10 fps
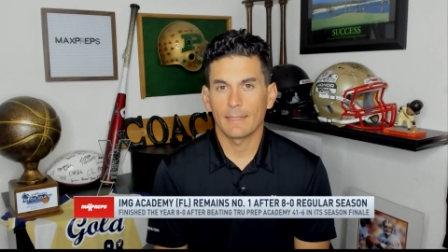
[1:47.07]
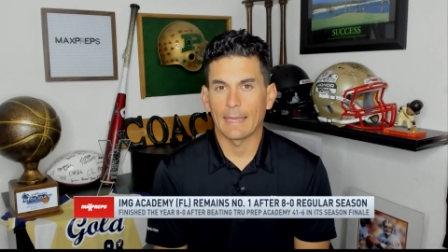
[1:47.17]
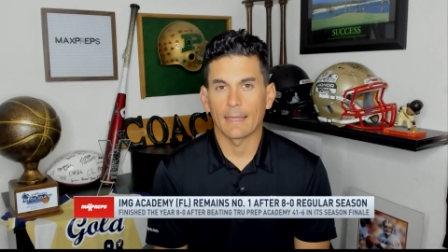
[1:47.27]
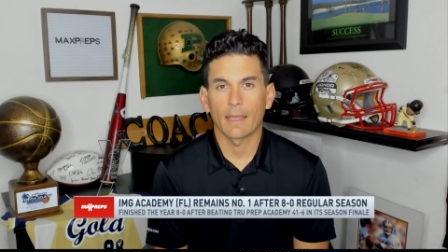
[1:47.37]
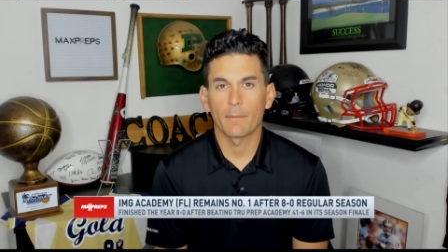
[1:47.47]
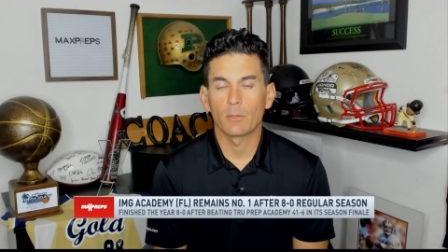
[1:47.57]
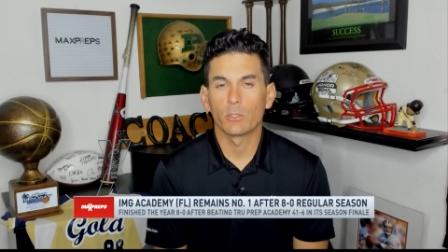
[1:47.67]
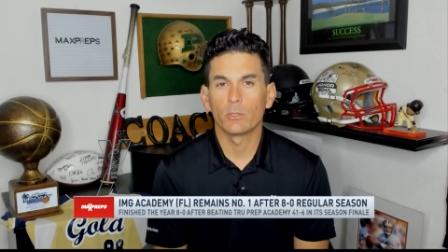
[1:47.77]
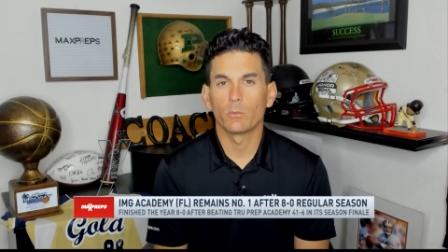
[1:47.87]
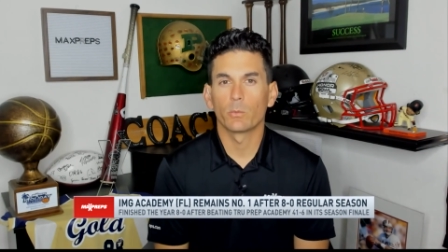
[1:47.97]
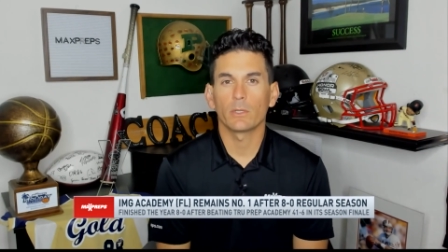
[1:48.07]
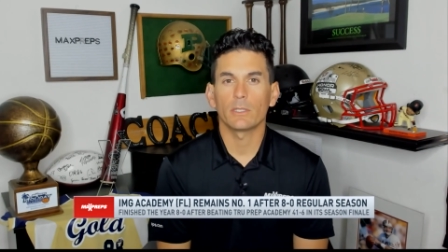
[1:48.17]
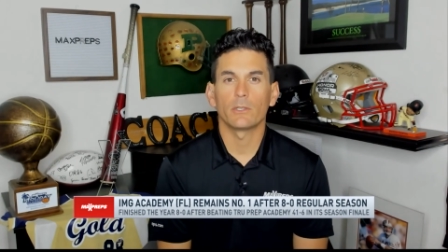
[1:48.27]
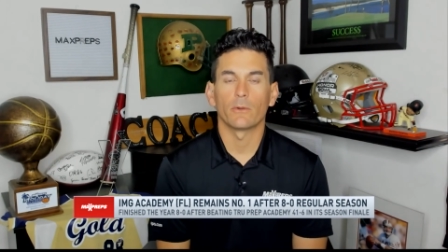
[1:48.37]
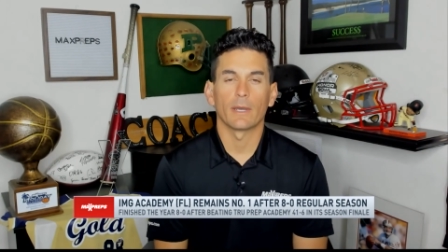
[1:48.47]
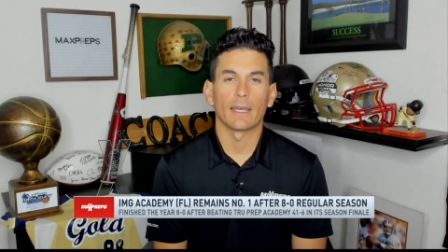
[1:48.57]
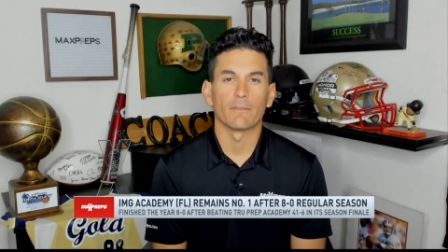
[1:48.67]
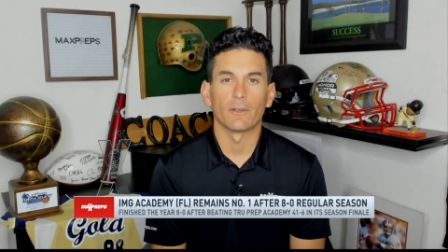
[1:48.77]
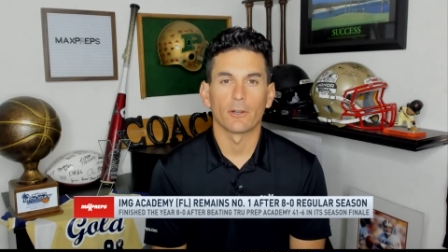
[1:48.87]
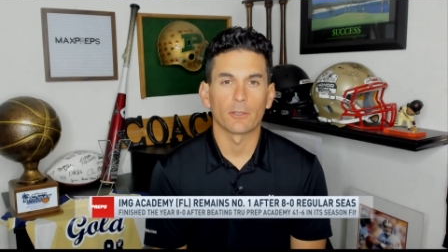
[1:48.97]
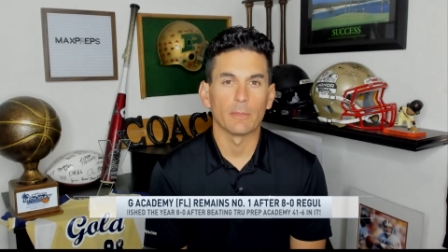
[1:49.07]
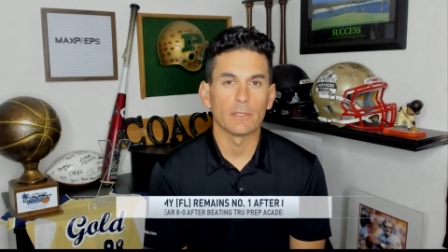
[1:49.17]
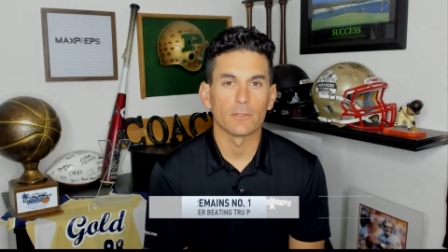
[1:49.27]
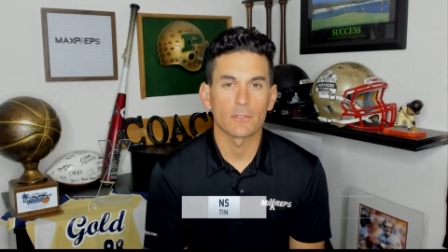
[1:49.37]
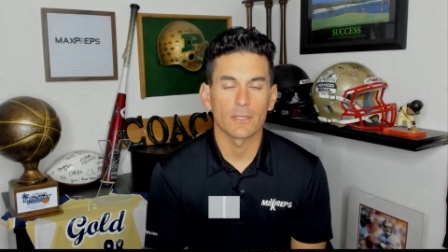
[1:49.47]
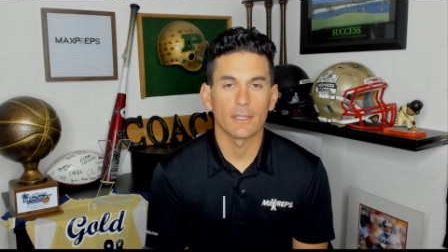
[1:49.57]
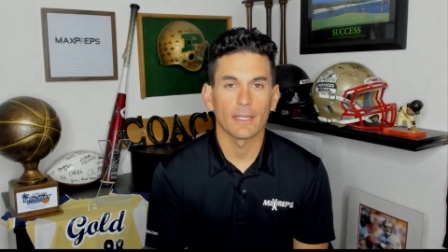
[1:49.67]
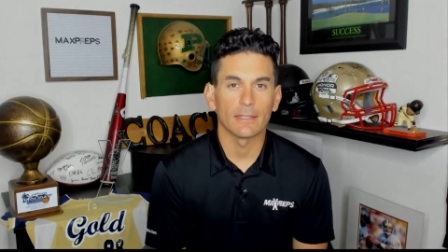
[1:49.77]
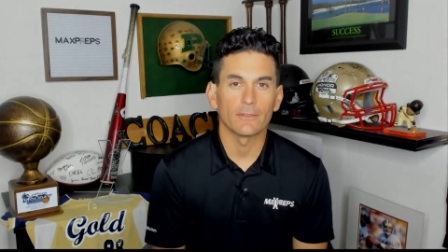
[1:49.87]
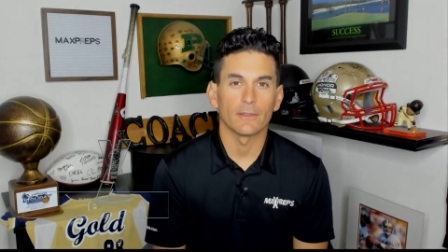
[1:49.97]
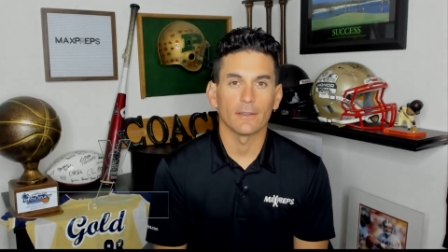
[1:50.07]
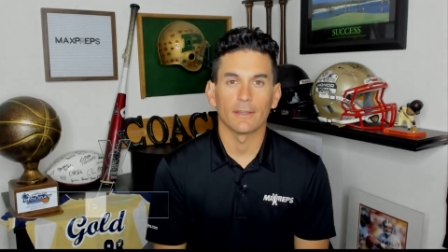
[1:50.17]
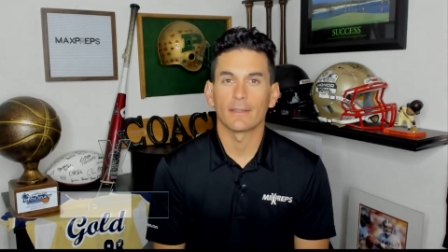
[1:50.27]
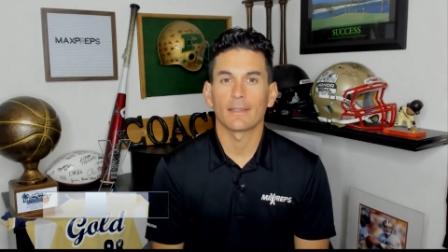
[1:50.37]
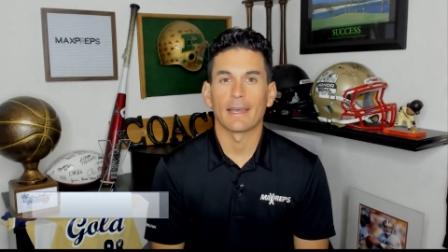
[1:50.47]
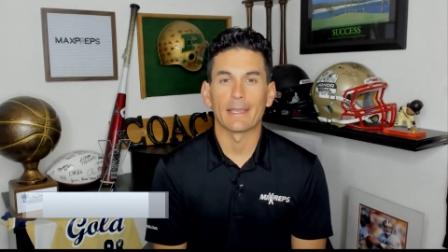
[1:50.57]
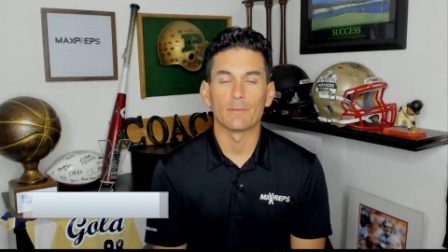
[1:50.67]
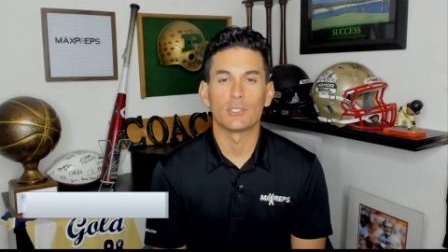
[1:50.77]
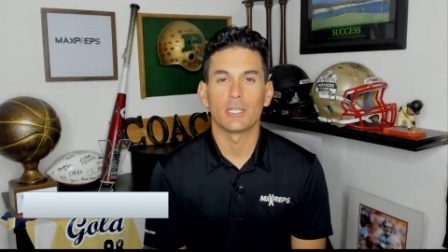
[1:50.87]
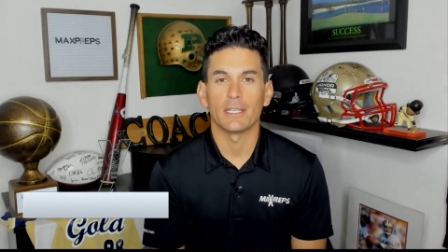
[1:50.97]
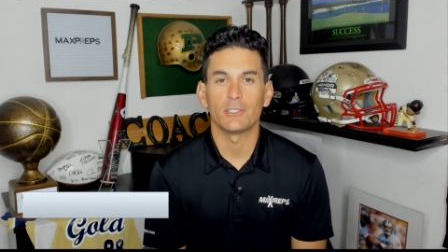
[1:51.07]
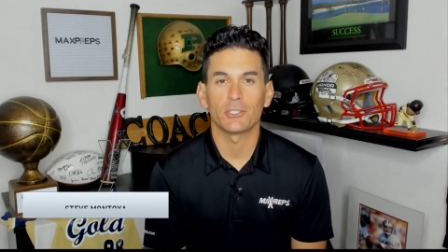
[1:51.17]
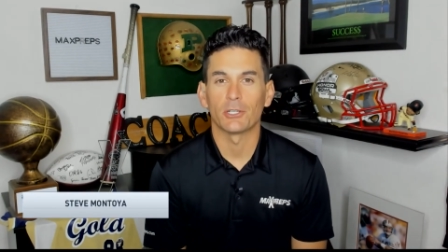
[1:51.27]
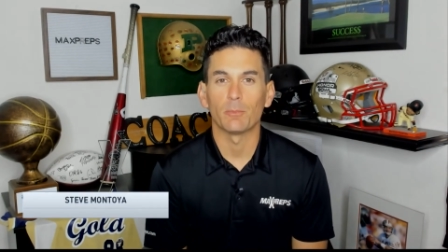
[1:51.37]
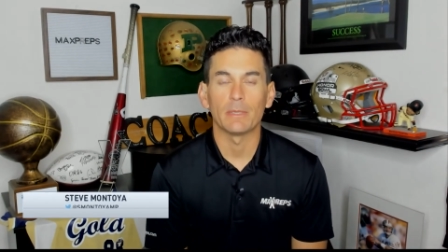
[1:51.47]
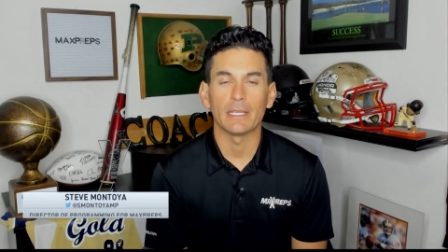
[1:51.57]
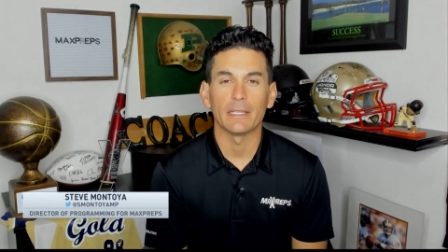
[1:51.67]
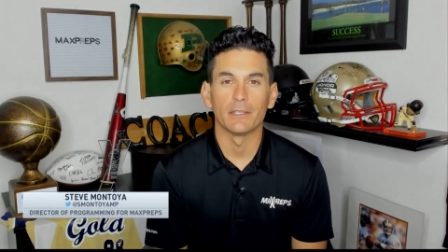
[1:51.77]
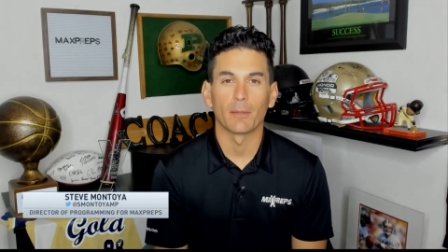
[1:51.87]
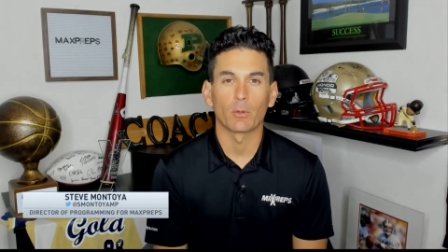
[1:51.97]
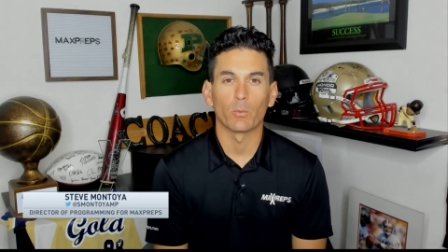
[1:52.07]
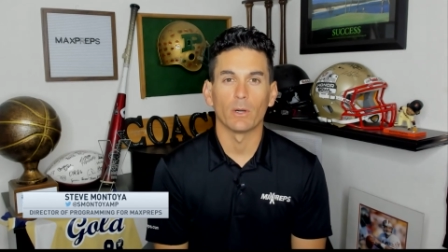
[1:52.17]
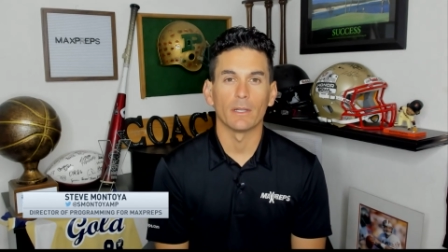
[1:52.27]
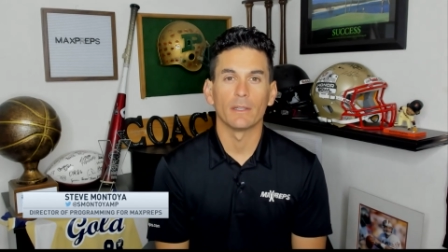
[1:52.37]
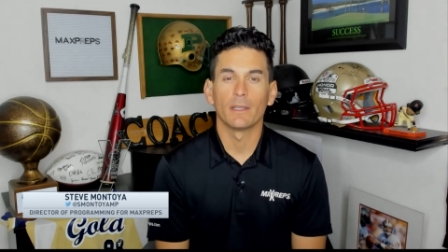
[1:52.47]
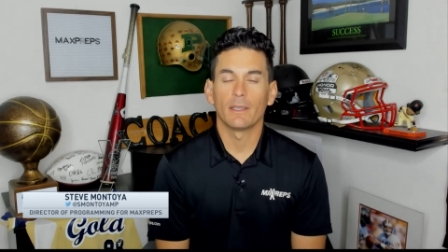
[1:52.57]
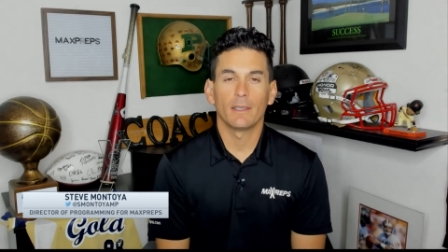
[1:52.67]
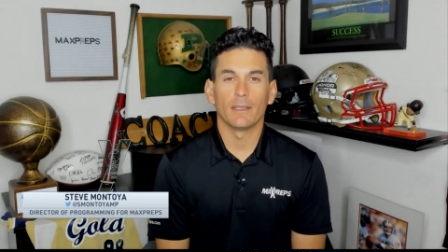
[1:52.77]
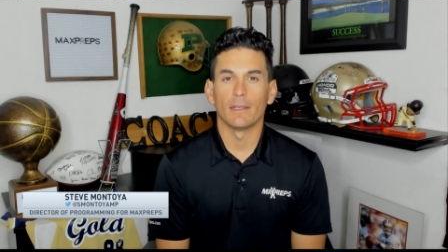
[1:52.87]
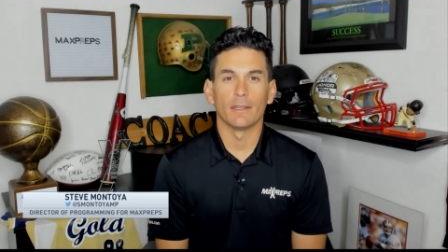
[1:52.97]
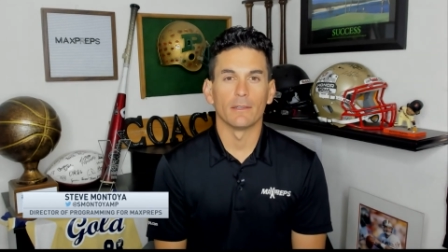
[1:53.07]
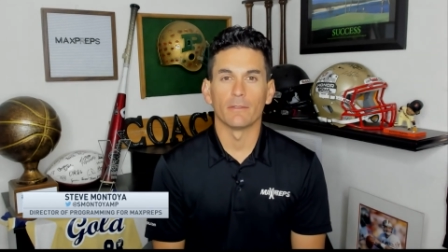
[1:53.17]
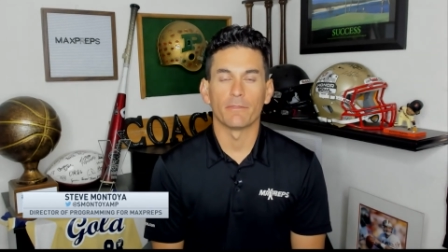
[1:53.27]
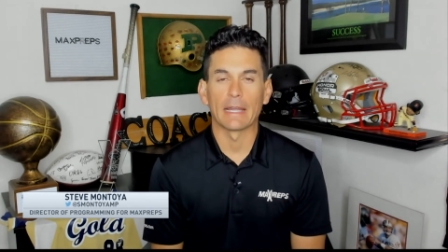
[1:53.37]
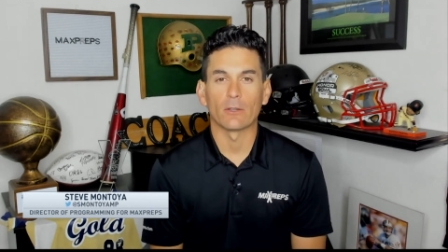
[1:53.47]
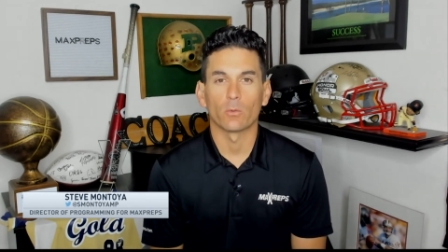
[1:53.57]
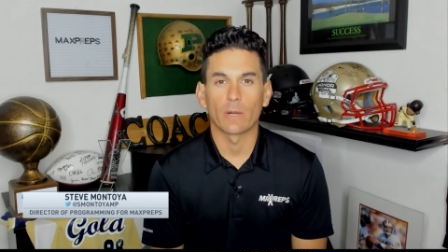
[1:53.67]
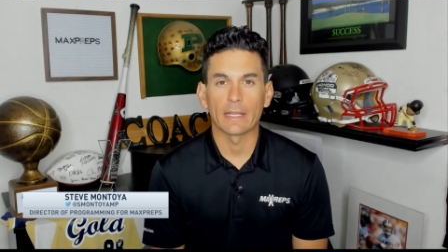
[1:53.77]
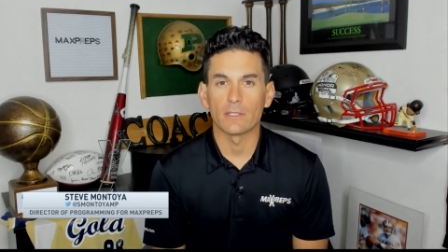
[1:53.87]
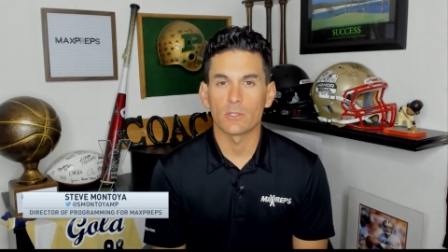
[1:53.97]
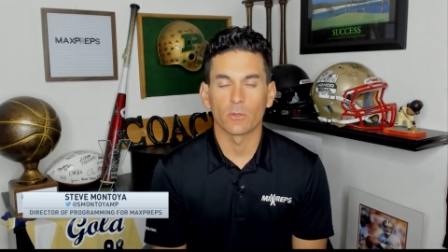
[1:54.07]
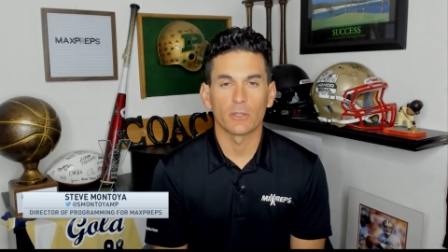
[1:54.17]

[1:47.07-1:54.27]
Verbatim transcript: Yeah, I mean, you really don't have an argument to say that uh, I M G shouldn't be number one in the final rankings.